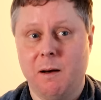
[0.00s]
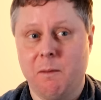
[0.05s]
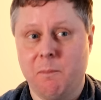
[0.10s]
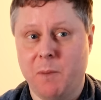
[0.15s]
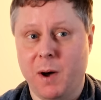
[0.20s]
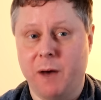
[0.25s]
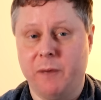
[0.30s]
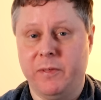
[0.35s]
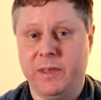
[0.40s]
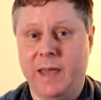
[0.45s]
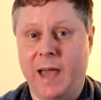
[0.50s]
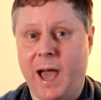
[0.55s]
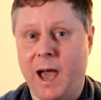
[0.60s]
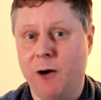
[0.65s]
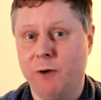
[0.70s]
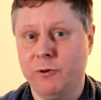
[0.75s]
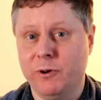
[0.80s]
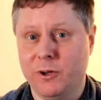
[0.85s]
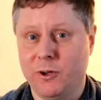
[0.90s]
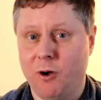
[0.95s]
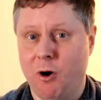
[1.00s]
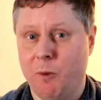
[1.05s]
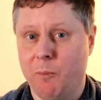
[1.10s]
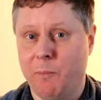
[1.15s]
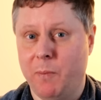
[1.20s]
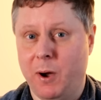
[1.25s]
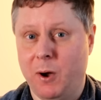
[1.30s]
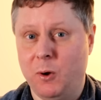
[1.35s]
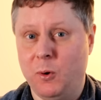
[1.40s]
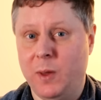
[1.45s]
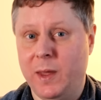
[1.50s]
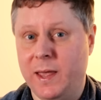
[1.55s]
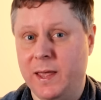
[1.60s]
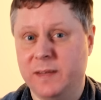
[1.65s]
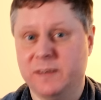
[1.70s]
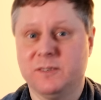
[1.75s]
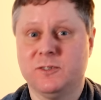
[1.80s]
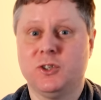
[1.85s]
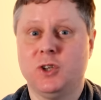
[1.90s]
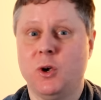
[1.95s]
but the Aune combo
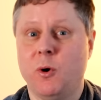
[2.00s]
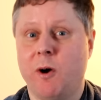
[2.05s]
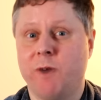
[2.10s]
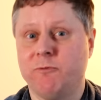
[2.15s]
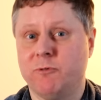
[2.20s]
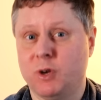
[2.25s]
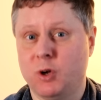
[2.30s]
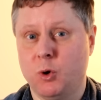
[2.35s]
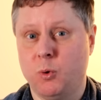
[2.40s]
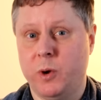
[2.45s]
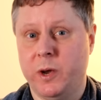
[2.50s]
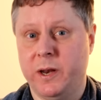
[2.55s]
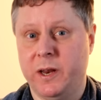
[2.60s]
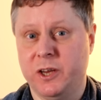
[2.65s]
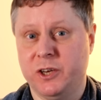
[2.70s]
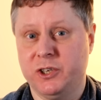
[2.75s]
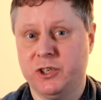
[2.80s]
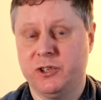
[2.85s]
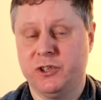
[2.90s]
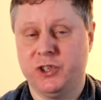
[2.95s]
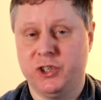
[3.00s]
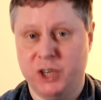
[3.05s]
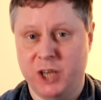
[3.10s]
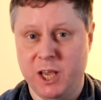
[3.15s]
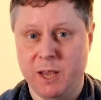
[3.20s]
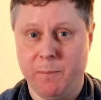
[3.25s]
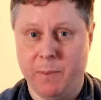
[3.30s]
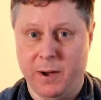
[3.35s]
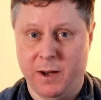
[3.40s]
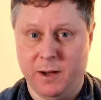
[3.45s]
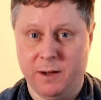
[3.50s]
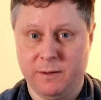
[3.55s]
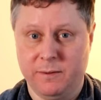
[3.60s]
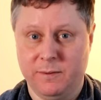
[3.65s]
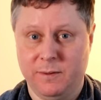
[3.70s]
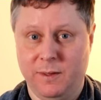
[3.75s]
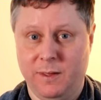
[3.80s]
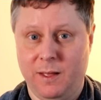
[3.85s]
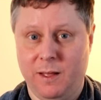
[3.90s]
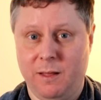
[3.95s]
is 200 quid-ish cheaper
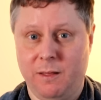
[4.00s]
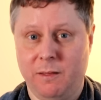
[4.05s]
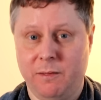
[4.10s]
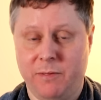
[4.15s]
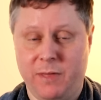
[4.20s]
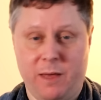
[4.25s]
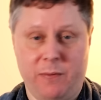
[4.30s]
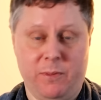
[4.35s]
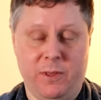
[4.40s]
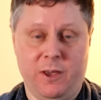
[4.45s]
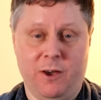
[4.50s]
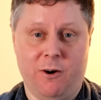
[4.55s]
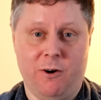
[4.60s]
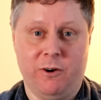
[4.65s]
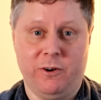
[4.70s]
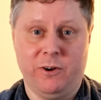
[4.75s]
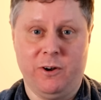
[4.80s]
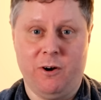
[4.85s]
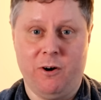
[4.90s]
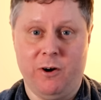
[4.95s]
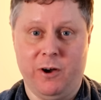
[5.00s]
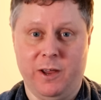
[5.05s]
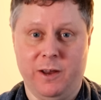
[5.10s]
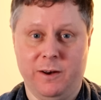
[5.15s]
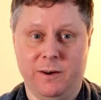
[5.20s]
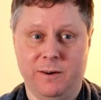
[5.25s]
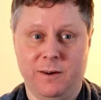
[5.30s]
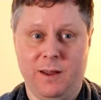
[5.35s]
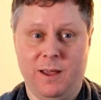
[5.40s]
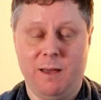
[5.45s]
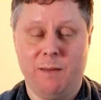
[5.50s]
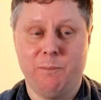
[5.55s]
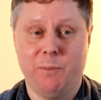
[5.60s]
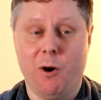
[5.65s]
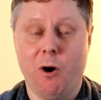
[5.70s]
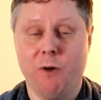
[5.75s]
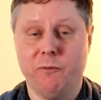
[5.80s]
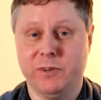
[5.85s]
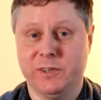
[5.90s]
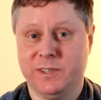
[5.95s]
than the R9, but
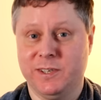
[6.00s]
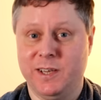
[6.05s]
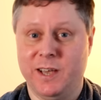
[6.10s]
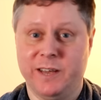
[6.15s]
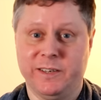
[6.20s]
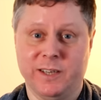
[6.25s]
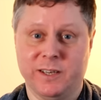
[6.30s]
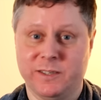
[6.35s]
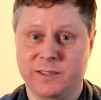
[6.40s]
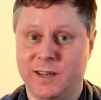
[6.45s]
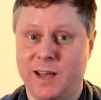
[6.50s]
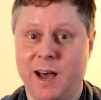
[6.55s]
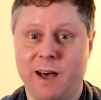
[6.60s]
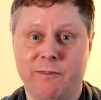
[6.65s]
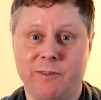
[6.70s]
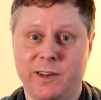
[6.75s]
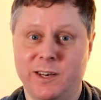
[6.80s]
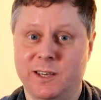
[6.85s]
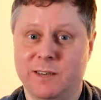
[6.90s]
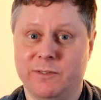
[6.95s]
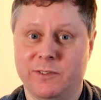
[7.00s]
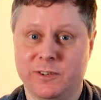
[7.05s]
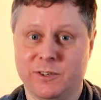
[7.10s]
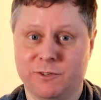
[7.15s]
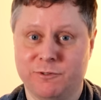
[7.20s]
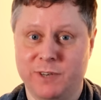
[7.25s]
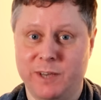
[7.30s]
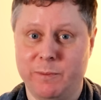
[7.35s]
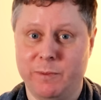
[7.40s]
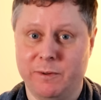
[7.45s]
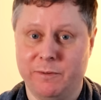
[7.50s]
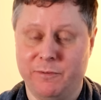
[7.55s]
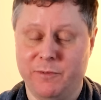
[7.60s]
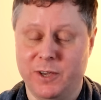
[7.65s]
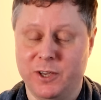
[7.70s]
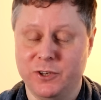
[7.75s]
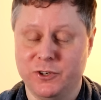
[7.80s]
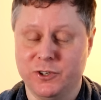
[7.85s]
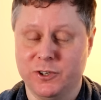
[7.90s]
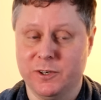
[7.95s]
obviously it doesn't have any of the streaming
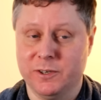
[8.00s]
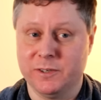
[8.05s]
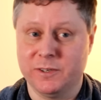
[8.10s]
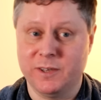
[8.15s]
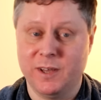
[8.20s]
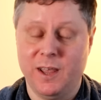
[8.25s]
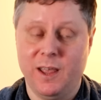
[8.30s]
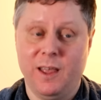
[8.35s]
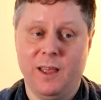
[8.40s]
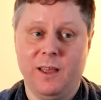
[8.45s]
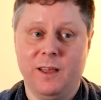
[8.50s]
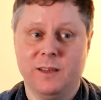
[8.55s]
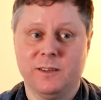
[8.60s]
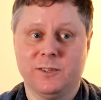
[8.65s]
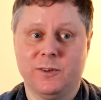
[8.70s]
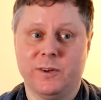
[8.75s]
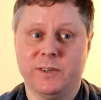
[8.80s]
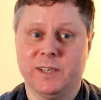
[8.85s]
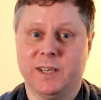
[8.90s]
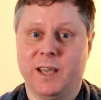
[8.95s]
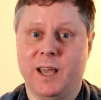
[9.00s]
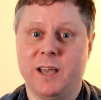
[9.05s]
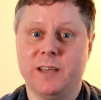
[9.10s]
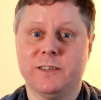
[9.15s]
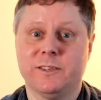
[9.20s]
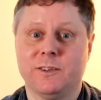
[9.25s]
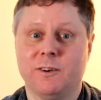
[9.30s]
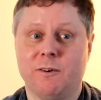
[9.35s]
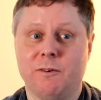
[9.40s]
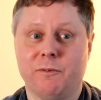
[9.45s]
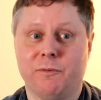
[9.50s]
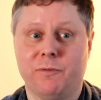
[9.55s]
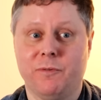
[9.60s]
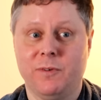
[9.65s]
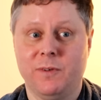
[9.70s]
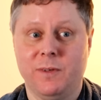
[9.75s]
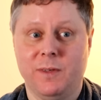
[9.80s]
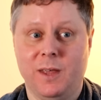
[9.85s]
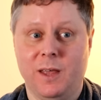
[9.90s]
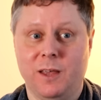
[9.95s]
features. So it's a case of
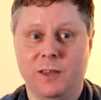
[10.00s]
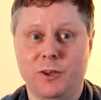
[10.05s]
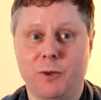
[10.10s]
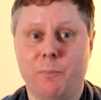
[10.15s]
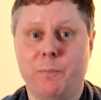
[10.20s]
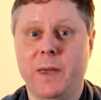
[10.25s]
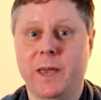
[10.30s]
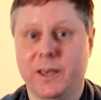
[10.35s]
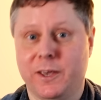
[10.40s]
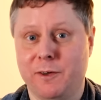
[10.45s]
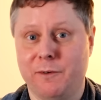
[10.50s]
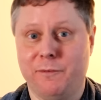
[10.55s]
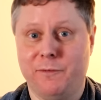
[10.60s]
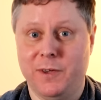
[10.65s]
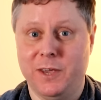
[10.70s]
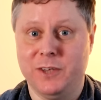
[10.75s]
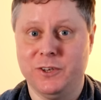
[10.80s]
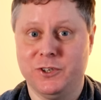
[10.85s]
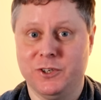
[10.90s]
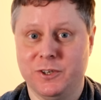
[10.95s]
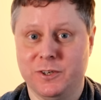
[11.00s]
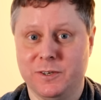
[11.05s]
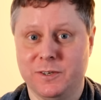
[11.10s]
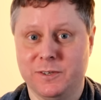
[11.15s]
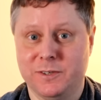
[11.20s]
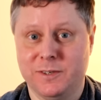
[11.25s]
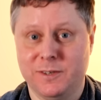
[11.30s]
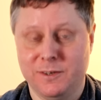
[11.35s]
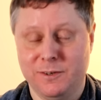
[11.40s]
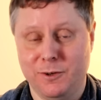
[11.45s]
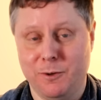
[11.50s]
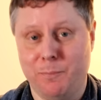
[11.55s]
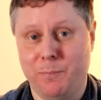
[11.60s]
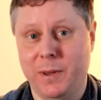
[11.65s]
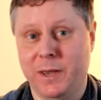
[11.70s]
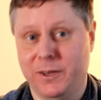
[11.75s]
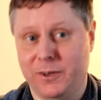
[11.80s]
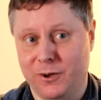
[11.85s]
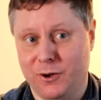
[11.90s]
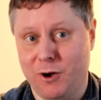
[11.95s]
you pick your features, you
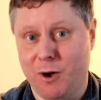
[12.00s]
pick your